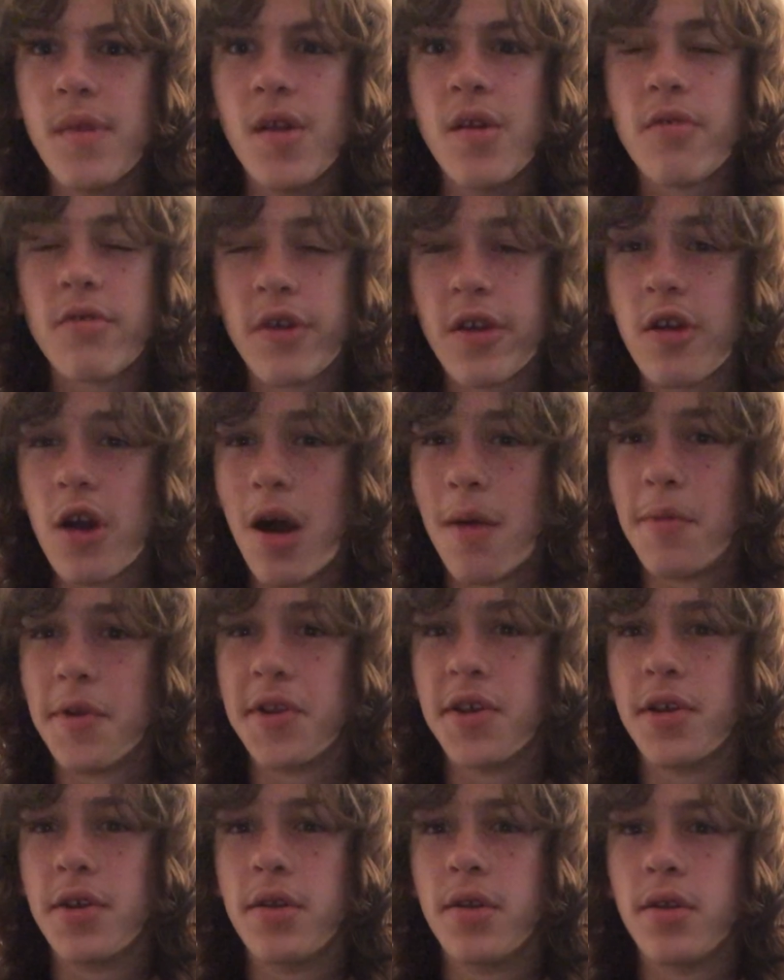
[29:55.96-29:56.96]
where they
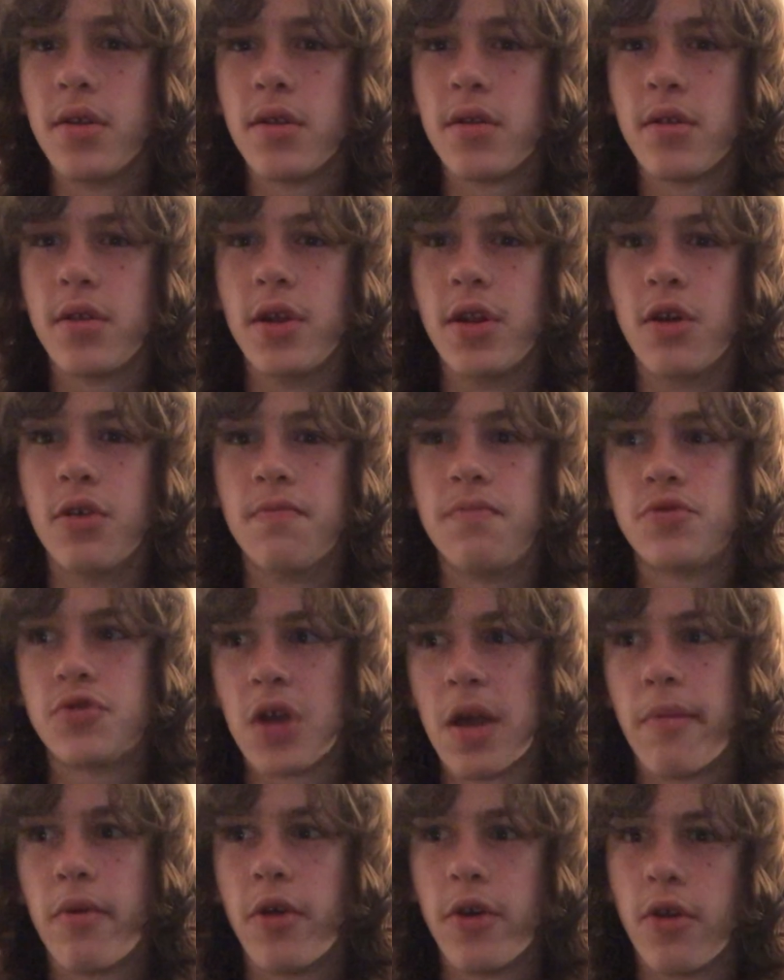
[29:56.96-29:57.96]
commented,
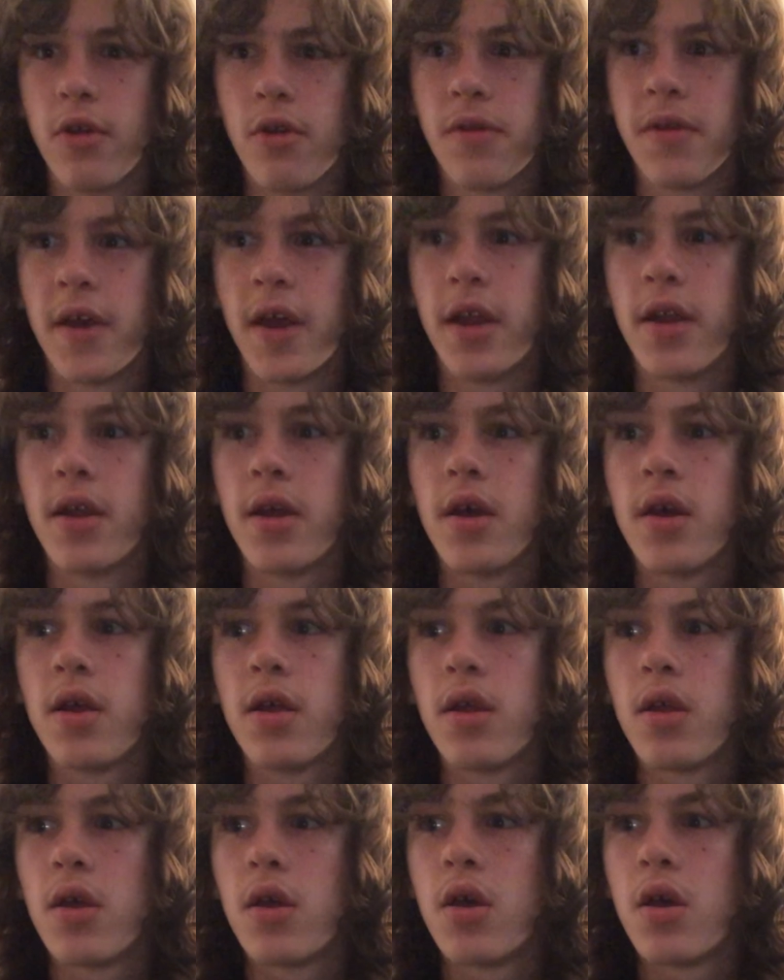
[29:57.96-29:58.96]
try polyurethane.
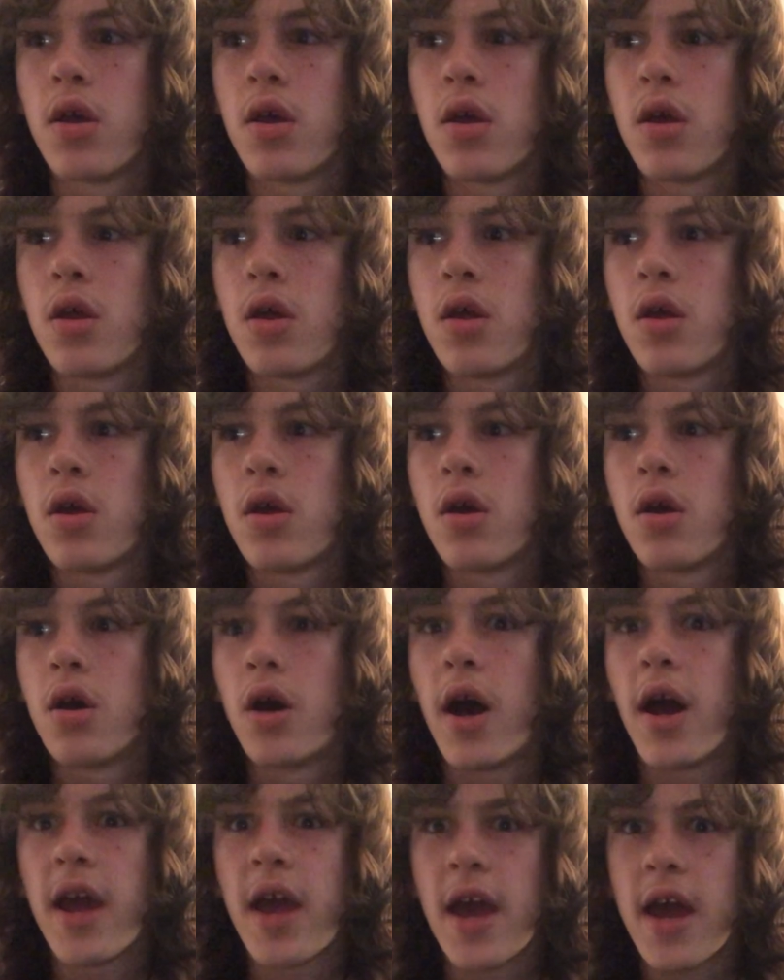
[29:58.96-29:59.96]

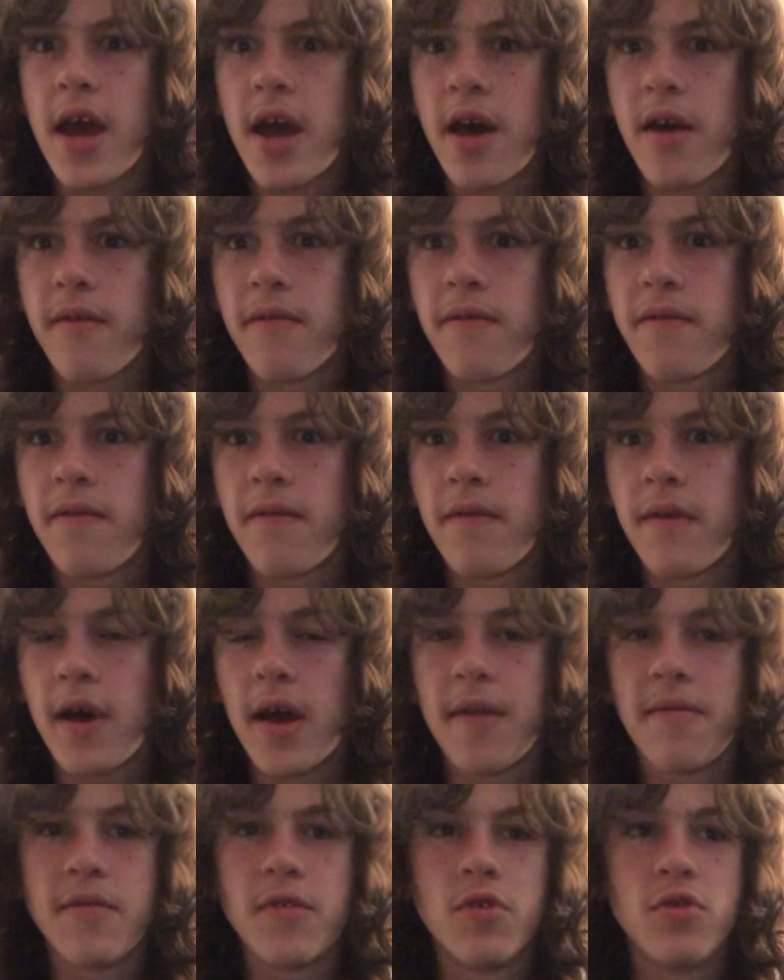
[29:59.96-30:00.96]

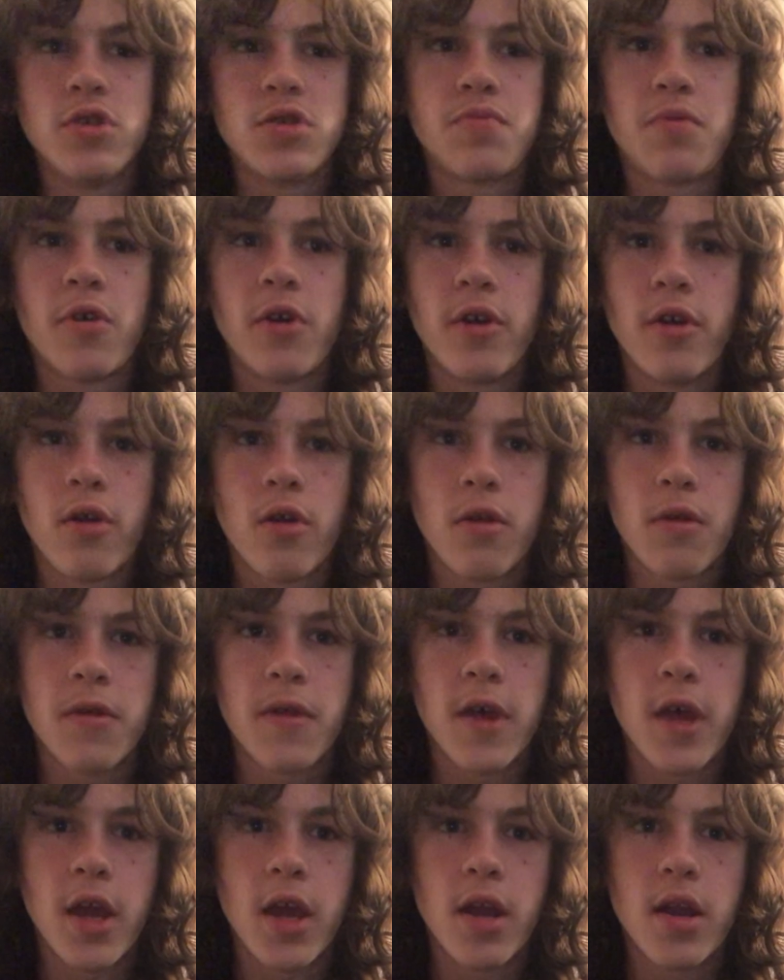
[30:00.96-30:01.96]
I've used
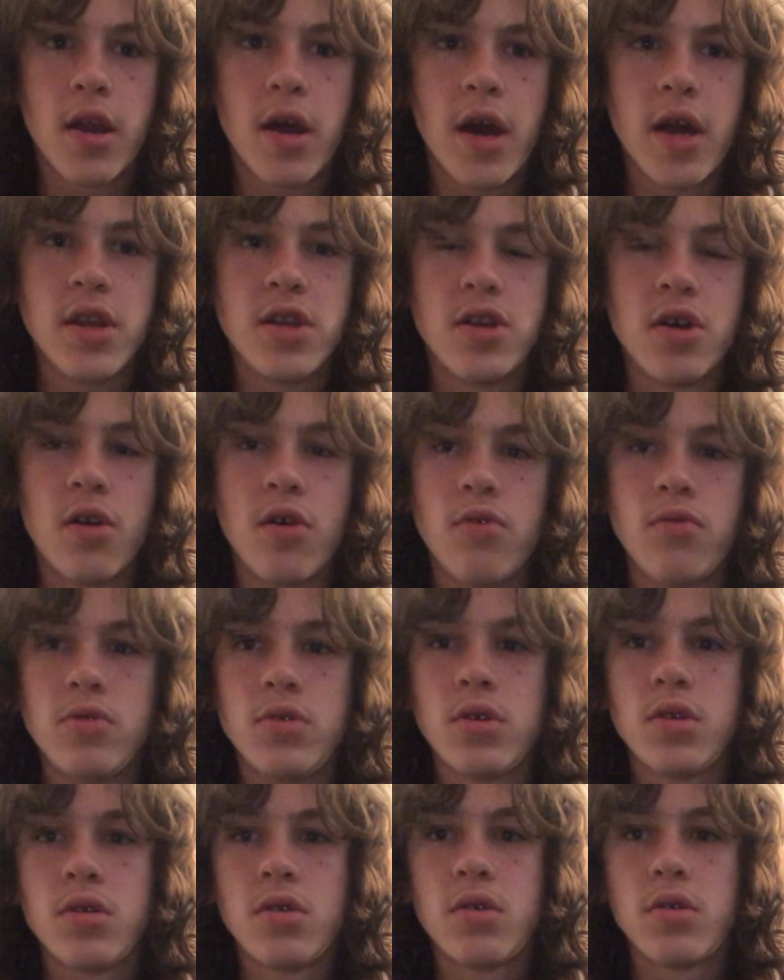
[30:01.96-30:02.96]
polyurethane. I don't
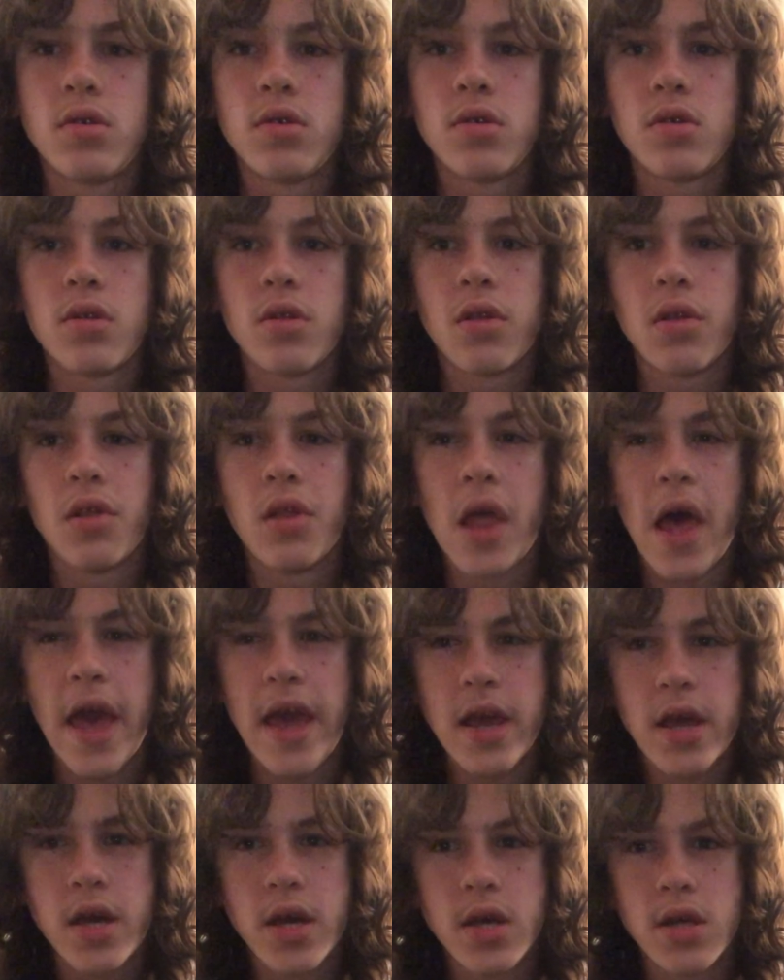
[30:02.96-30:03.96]

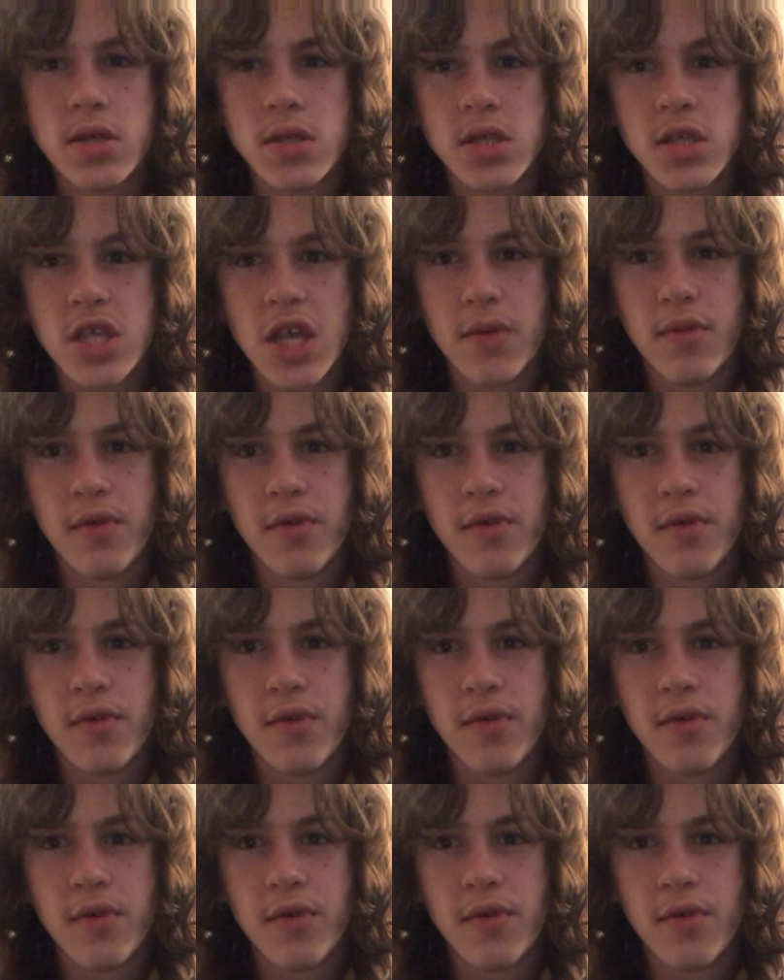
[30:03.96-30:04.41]
like some